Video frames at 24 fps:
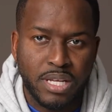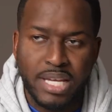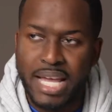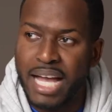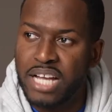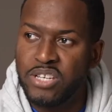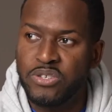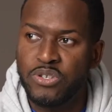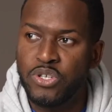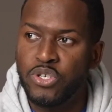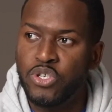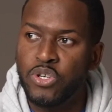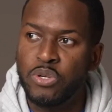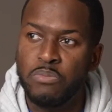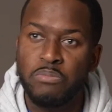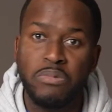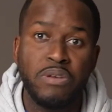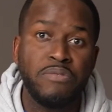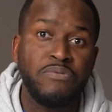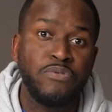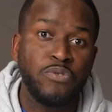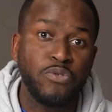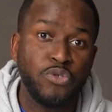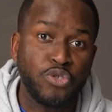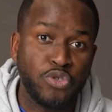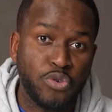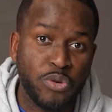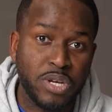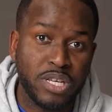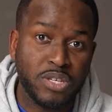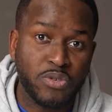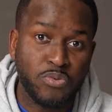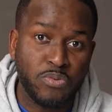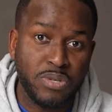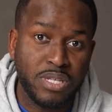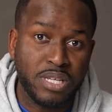He actually showed me a few
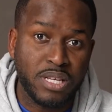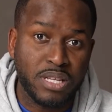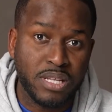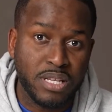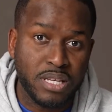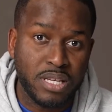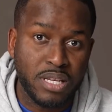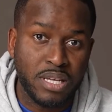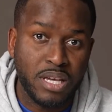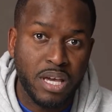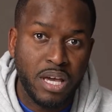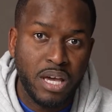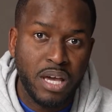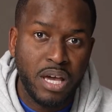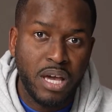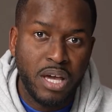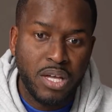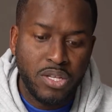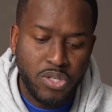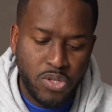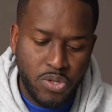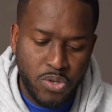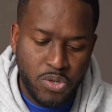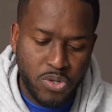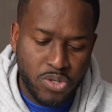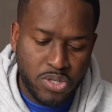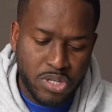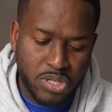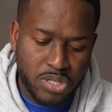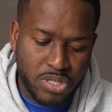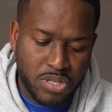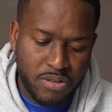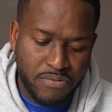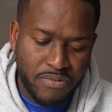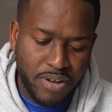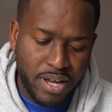tricks recently to use
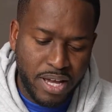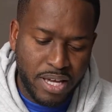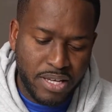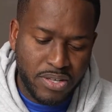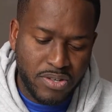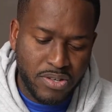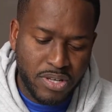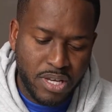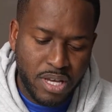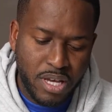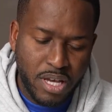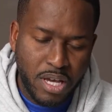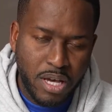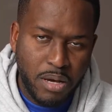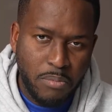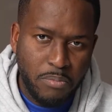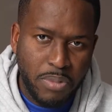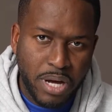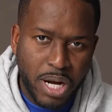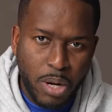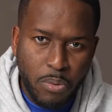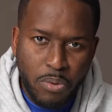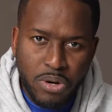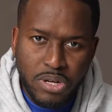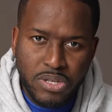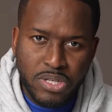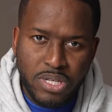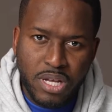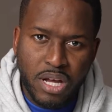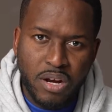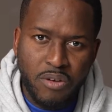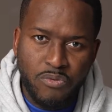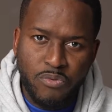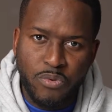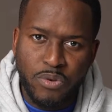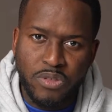this device. But I want to
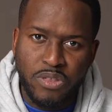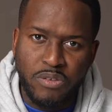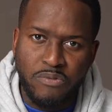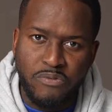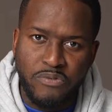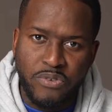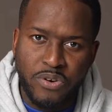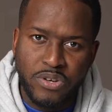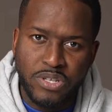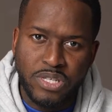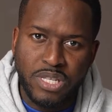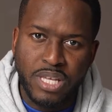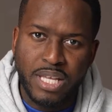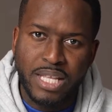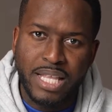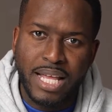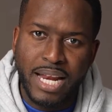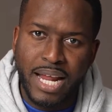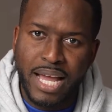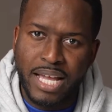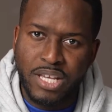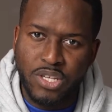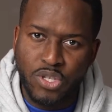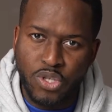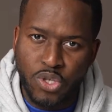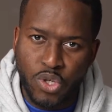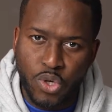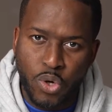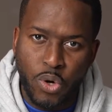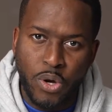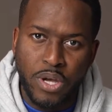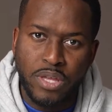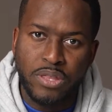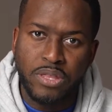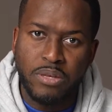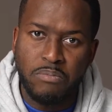start off with the first thing that I
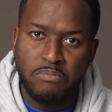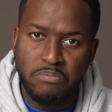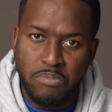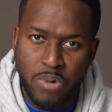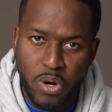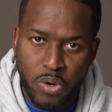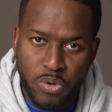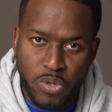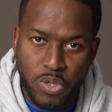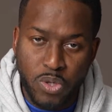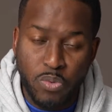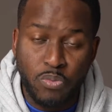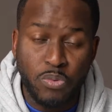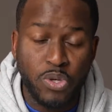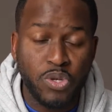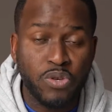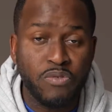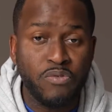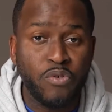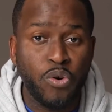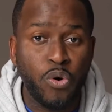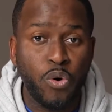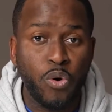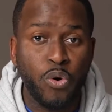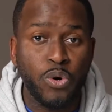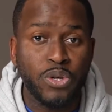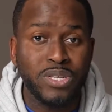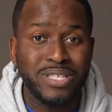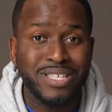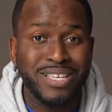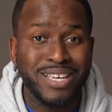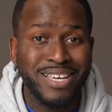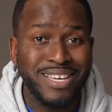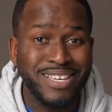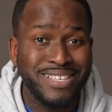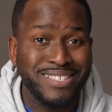enjoy the most, which of
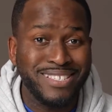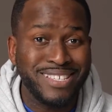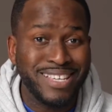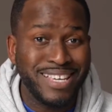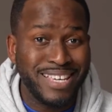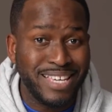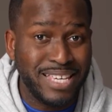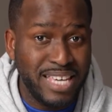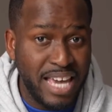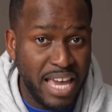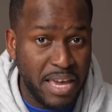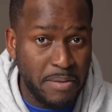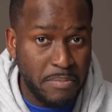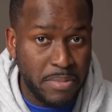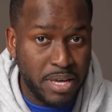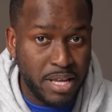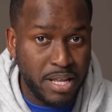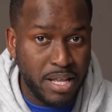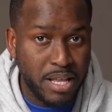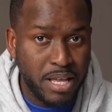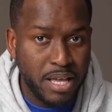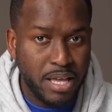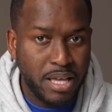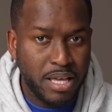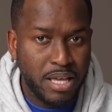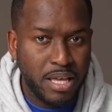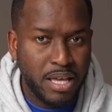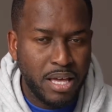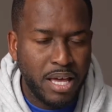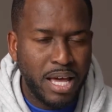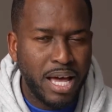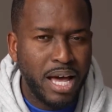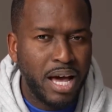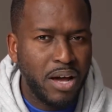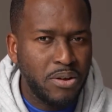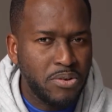course is gaming.
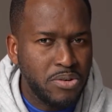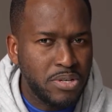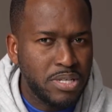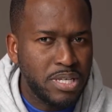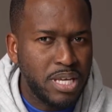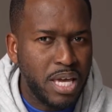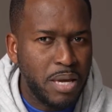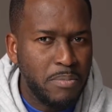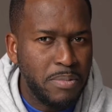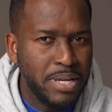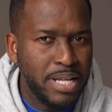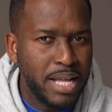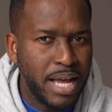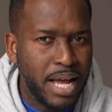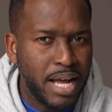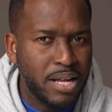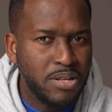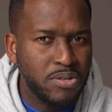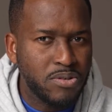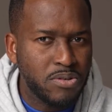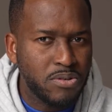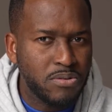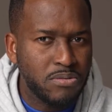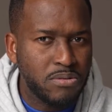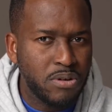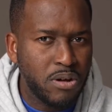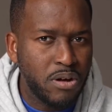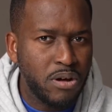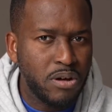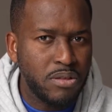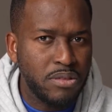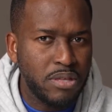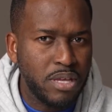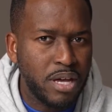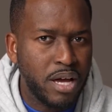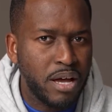How does gaming handle
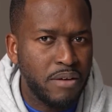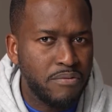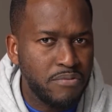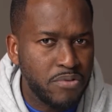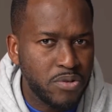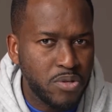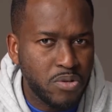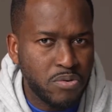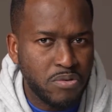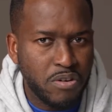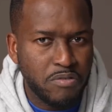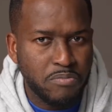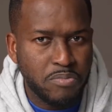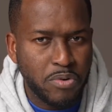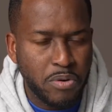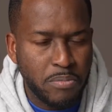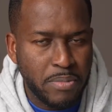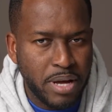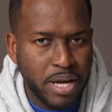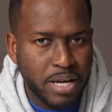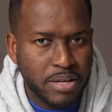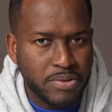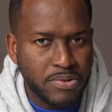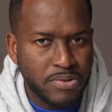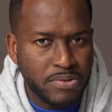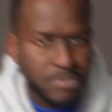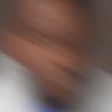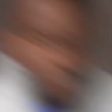on the iPhone 12 Pro Max?